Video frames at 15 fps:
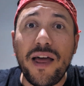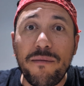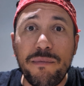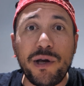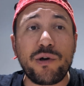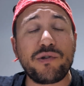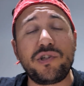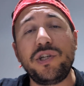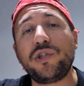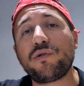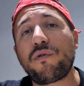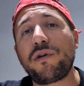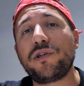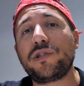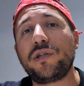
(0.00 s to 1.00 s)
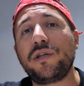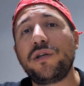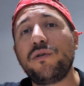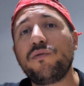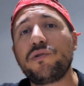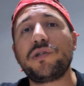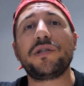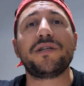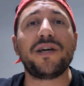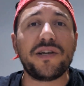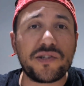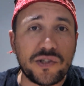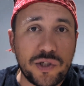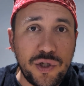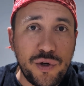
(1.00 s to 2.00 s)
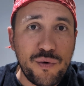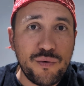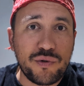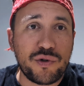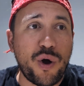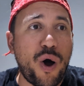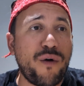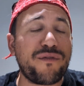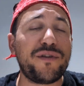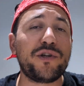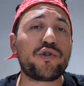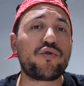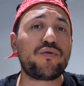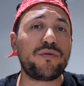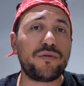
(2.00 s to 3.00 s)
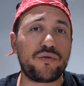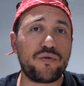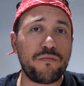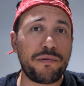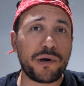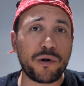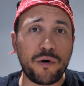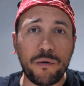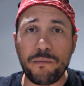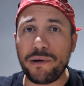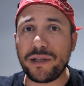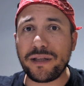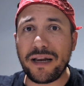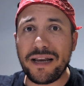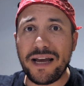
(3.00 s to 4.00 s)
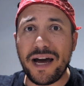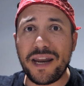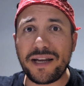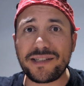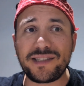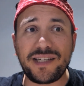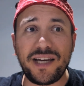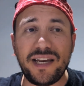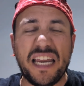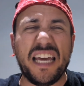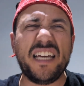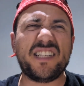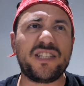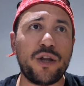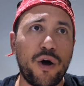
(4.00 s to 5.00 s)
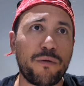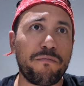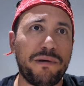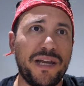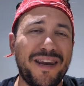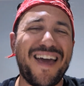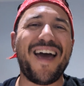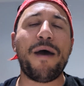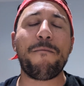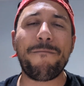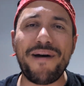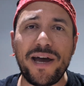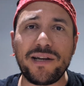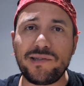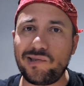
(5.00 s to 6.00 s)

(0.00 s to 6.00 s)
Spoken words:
because Israel is in using the excuse of the Supercoppa Italiana, saying it's not been a bad